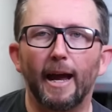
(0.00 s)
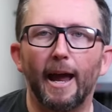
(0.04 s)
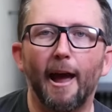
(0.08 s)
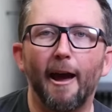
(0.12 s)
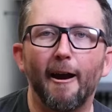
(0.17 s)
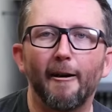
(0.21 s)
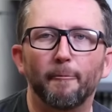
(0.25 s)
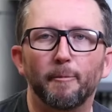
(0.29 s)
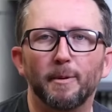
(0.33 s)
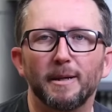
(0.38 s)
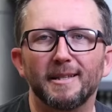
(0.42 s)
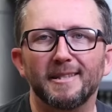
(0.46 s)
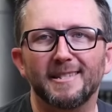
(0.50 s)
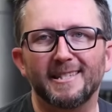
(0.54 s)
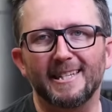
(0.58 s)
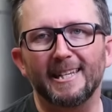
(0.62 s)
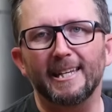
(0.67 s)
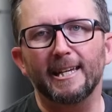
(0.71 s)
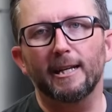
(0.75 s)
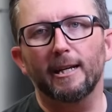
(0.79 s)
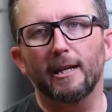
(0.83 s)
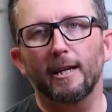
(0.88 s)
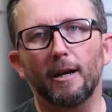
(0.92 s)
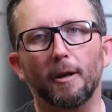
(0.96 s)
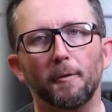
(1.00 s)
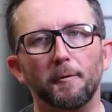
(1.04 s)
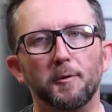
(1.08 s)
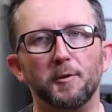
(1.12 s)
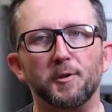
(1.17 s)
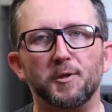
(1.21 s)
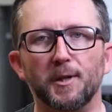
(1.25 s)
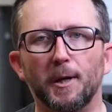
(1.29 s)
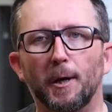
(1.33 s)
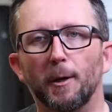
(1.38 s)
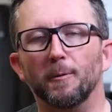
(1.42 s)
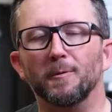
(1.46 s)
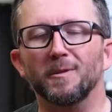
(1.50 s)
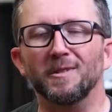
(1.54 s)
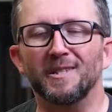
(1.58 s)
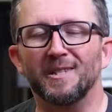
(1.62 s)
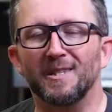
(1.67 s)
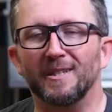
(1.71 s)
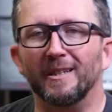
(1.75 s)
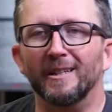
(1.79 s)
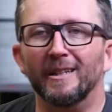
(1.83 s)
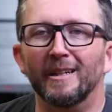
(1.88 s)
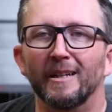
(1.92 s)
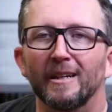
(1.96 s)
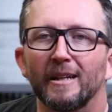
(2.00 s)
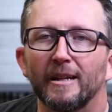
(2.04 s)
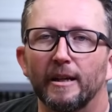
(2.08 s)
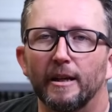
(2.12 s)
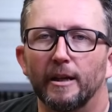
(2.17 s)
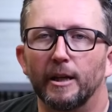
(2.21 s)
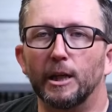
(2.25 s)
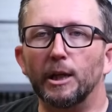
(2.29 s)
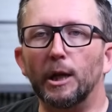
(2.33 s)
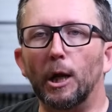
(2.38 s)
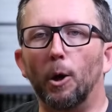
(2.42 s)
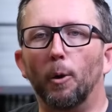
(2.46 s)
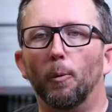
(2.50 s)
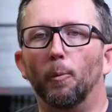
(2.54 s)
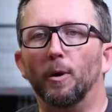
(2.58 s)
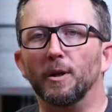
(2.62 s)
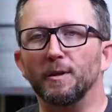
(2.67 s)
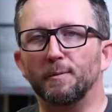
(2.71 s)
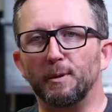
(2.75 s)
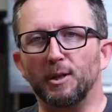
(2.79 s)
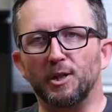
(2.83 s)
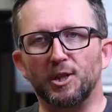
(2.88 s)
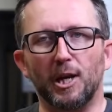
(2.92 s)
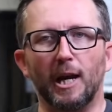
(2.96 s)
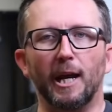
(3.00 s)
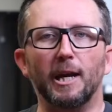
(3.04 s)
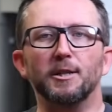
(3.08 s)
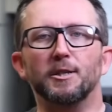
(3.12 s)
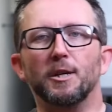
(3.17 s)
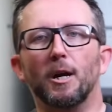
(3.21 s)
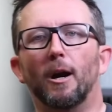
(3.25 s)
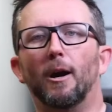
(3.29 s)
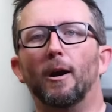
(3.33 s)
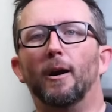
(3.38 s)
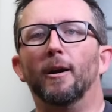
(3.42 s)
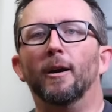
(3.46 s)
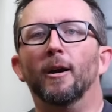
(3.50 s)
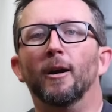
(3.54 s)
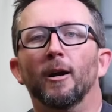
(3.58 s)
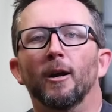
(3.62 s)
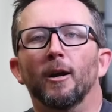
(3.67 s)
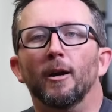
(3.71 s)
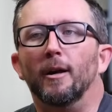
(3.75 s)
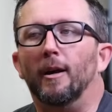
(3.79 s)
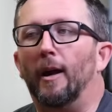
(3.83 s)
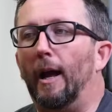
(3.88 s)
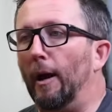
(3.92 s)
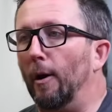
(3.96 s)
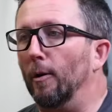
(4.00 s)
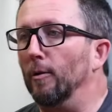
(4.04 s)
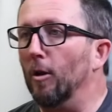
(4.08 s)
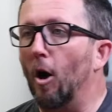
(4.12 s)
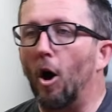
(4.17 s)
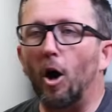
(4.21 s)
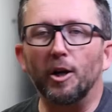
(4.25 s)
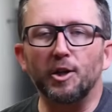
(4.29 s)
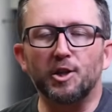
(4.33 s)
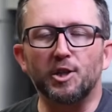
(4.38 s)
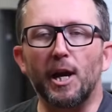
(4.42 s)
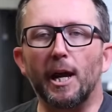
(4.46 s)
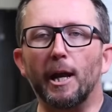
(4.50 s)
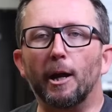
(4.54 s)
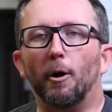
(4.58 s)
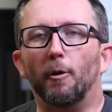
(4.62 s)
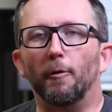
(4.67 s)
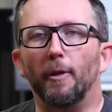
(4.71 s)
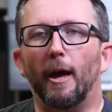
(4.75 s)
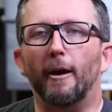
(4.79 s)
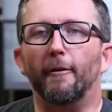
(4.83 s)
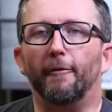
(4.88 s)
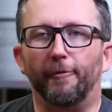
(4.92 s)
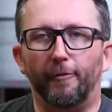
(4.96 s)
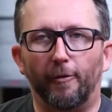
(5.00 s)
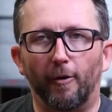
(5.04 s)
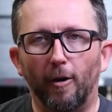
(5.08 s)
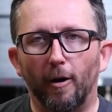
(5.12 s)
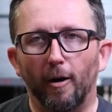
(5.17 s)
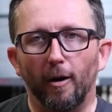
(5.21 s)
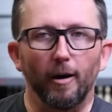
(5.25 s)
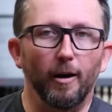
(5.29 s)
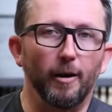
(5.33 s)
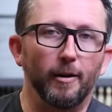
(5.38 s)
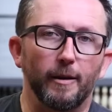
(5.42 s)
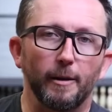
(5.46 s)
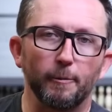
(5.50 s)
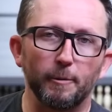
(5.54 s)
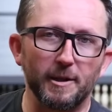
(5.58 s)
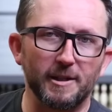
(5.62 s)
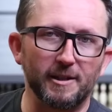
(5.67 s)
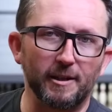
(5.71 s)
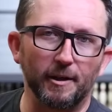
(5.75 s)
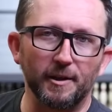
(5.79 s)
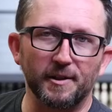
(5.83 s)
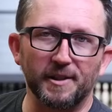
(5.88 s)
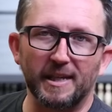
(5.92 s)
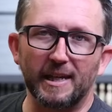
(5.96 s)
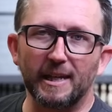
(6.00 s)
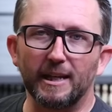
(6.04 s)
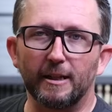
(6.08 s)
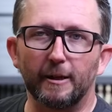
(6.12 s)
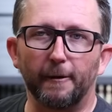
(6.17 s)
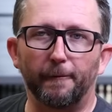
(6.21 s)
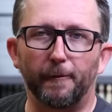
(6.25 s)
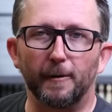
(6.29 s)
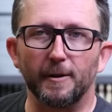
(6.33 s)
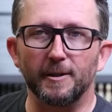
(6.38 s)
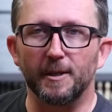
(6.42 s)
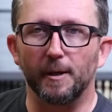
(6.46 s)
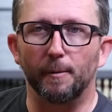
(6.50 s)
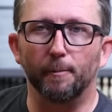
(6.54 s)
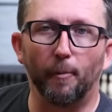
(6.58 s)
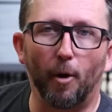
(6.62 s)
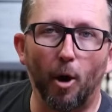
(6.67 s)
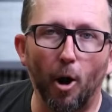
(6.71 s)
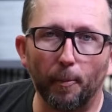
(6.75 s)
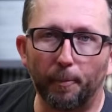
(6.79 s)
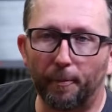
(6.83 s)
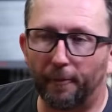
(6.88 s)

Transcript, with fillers: I have been seeing in other zones. You know, once we change our launch angle that far, then we start seeing difference in ball